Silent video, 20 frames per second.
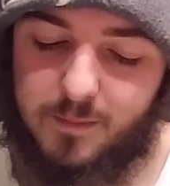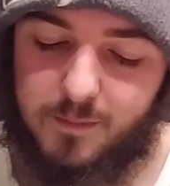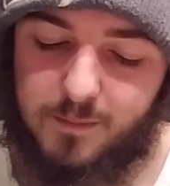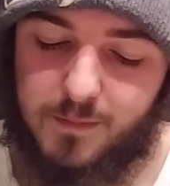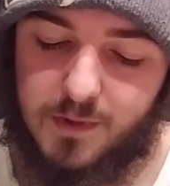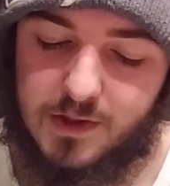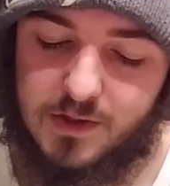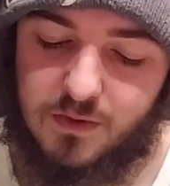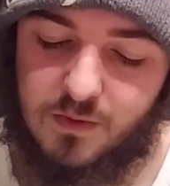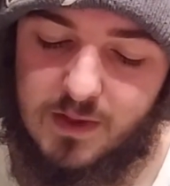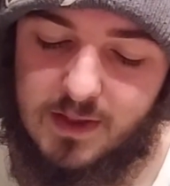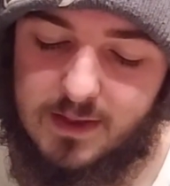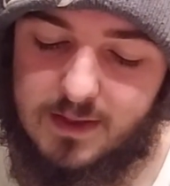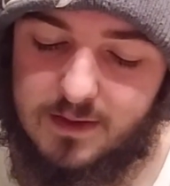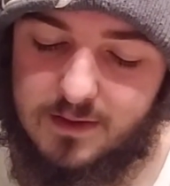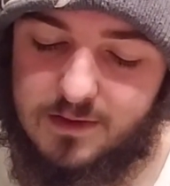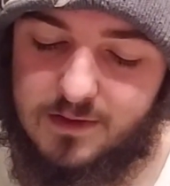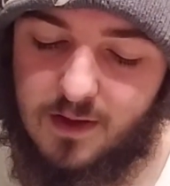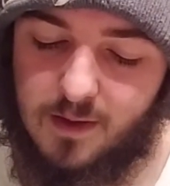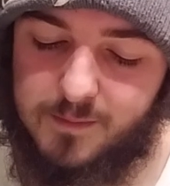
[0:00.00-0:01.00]
between
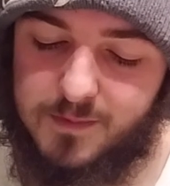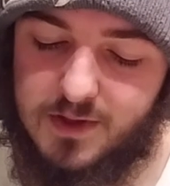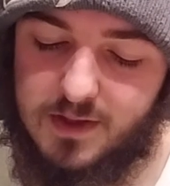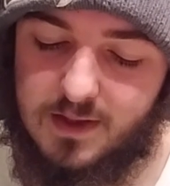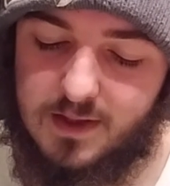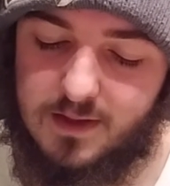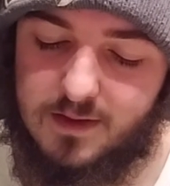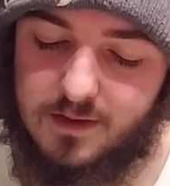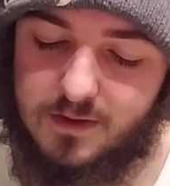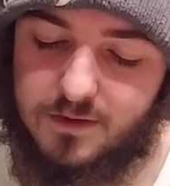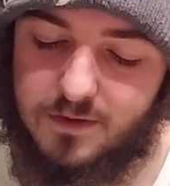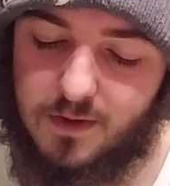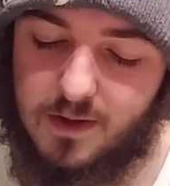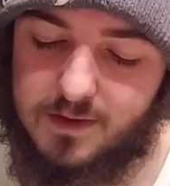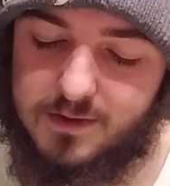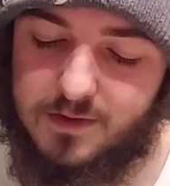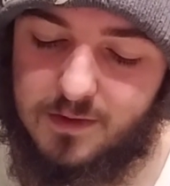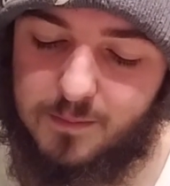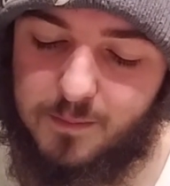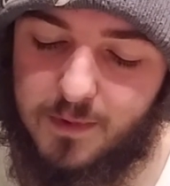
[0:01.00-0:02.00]
consumption and
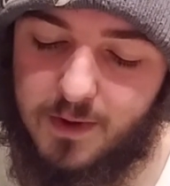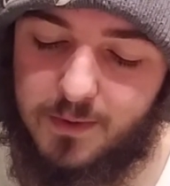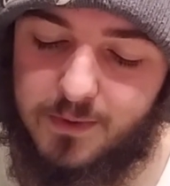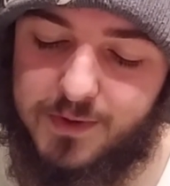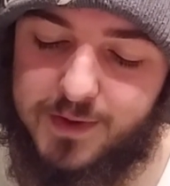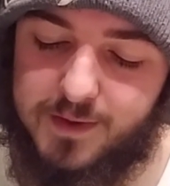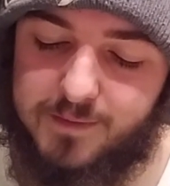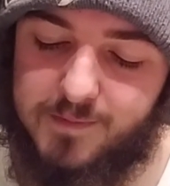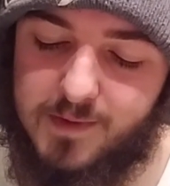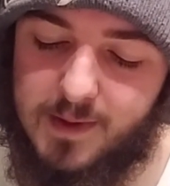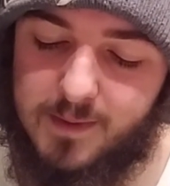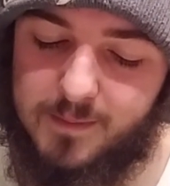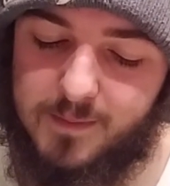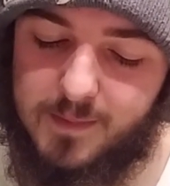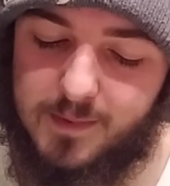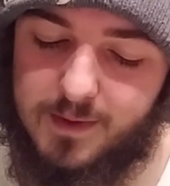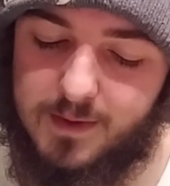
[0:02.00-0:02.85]
destruction, both them